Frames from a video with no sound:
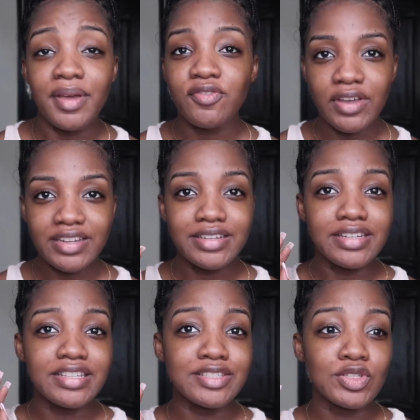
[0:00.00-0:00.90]
fan
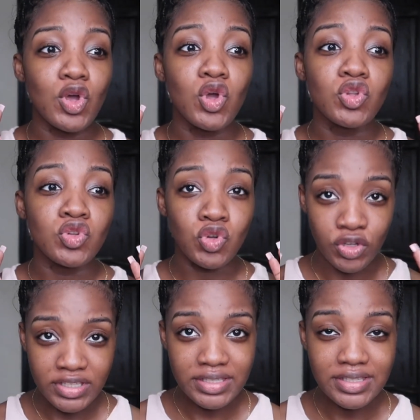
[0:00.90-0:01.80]
is
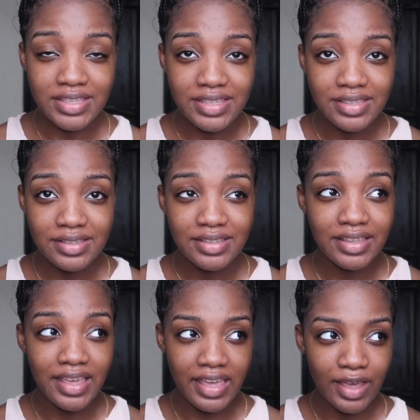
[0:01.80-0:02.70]
noisy
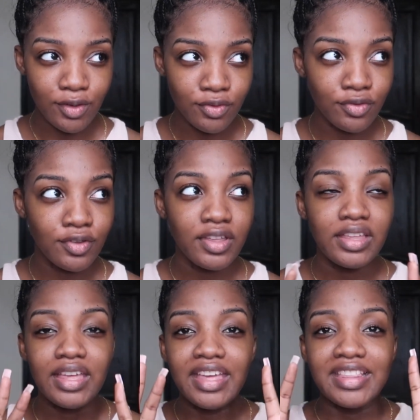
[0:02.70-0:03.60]
AF.
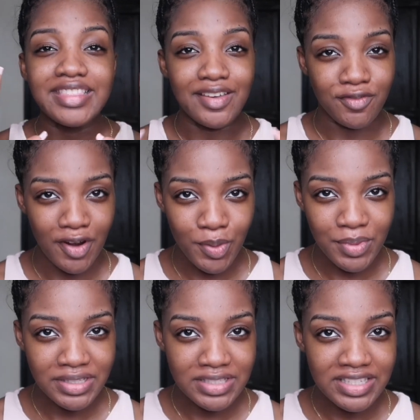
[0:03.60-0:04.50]
The
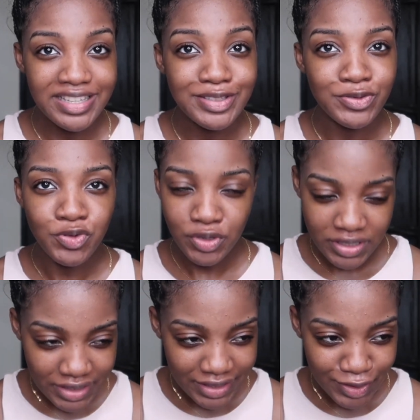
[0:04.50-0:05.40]
environment is
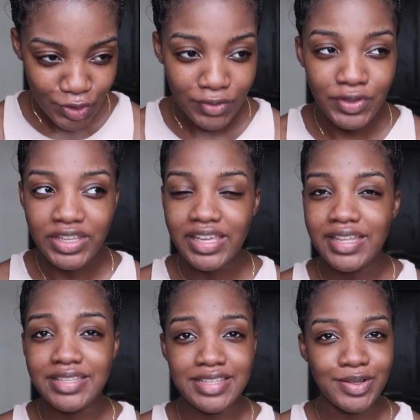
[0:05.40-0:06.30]
noisy, so if you
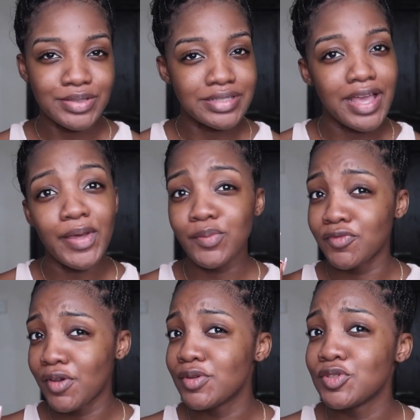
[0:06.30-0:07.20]
hear sound, I am
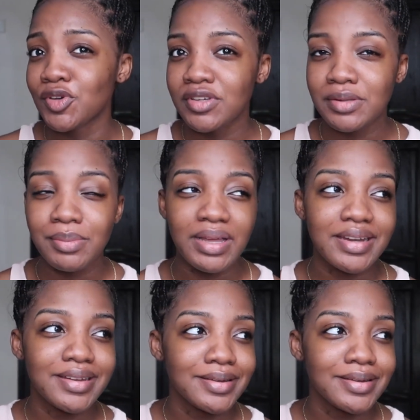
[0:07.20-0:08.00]
very sorry. But